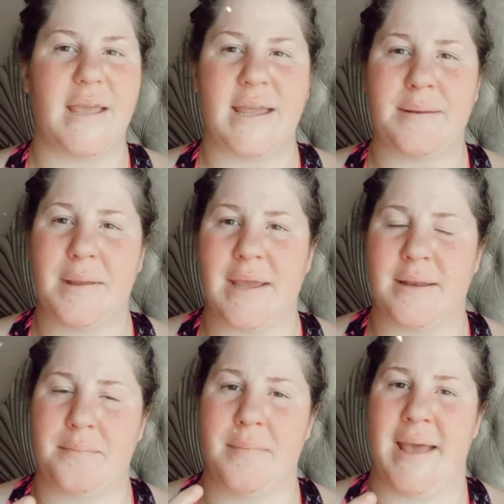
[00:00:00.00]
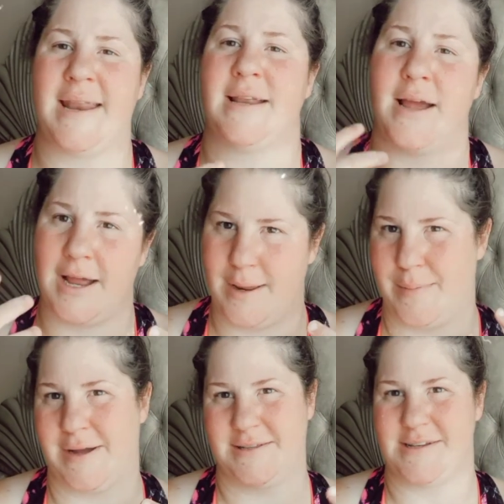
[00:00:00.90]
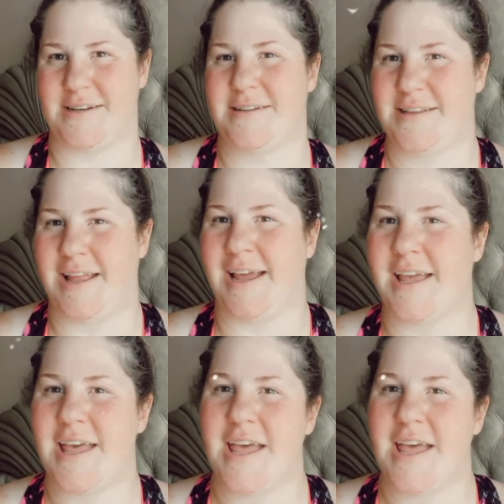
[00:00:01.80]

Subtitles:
it made it alipbata. Like,